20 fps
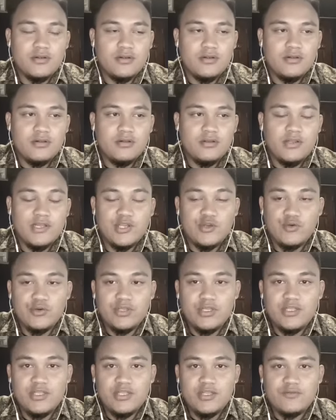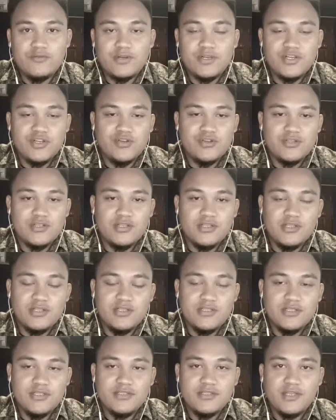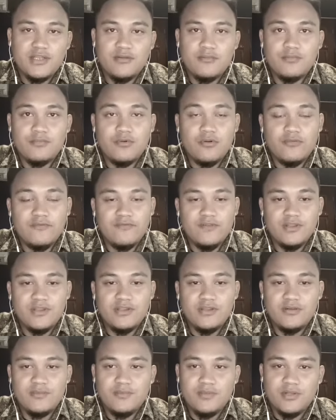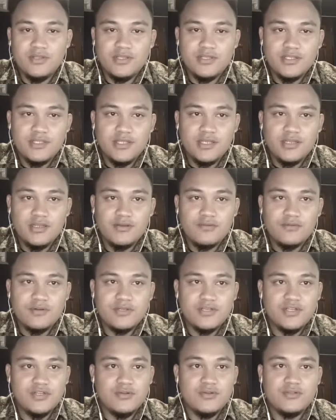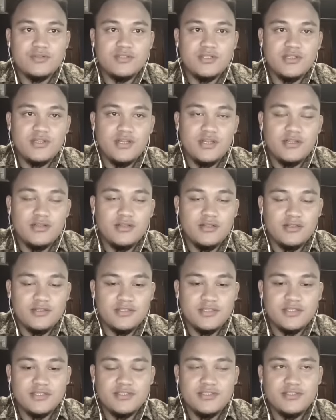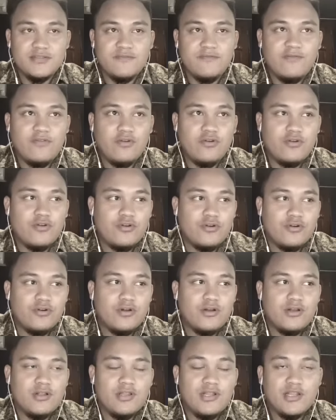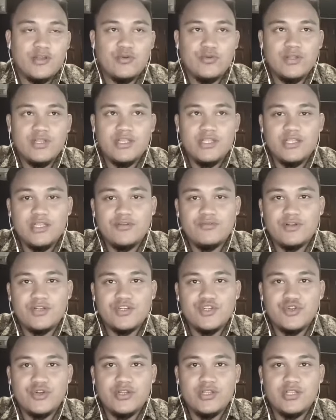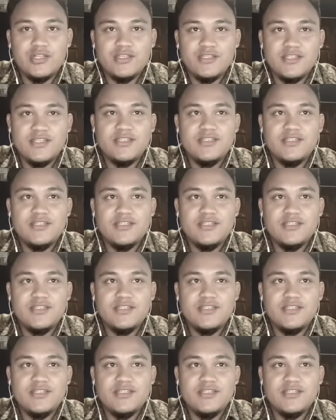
liquidity ratios analysis and profitability ratios analysis. For liquidity ratio analysis,